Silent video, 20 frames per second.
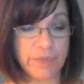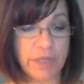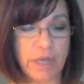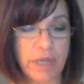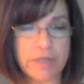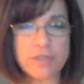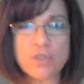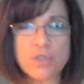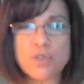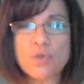
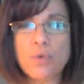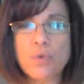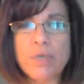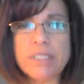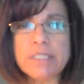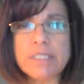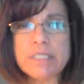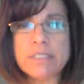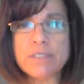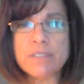I
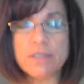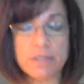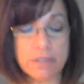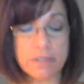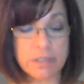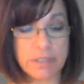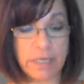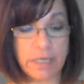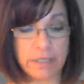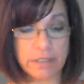squint into the
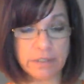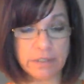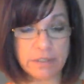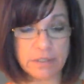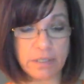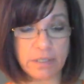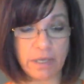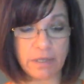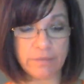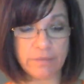setting
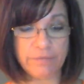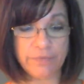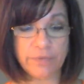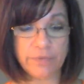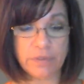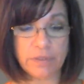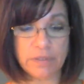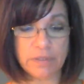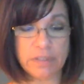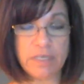sun.
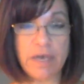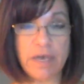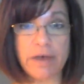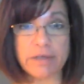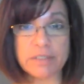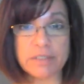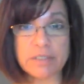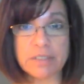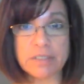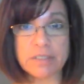
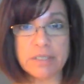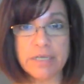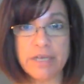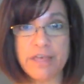Yes,